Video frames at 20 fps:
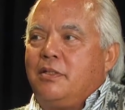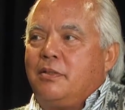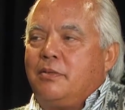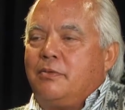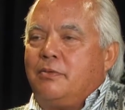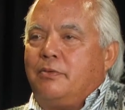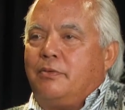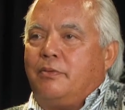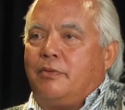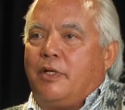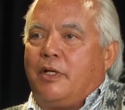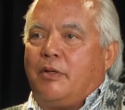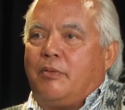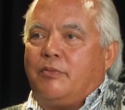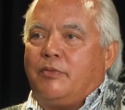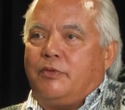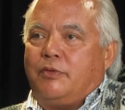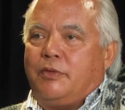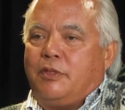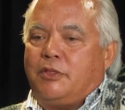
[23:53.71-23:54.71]
we
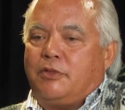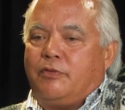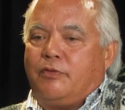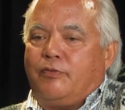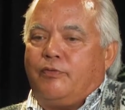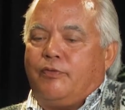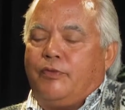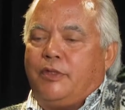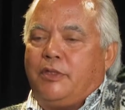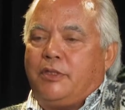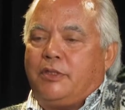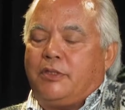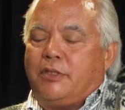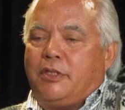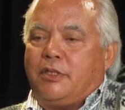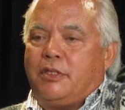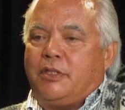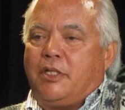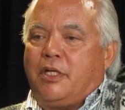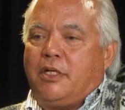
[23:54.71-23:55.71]
just finished
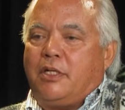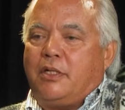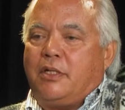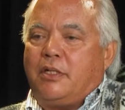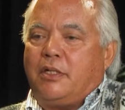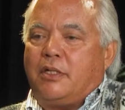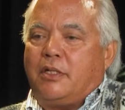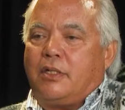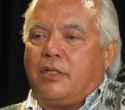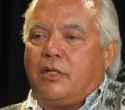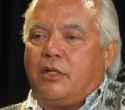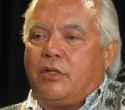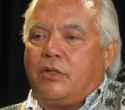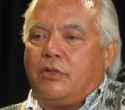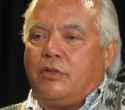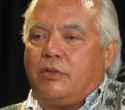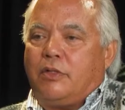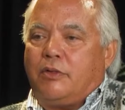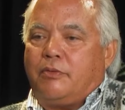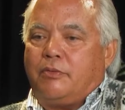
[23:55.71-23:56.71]
a
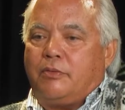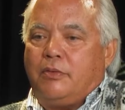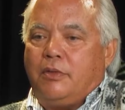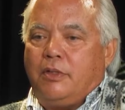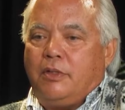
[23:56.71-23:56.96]
article that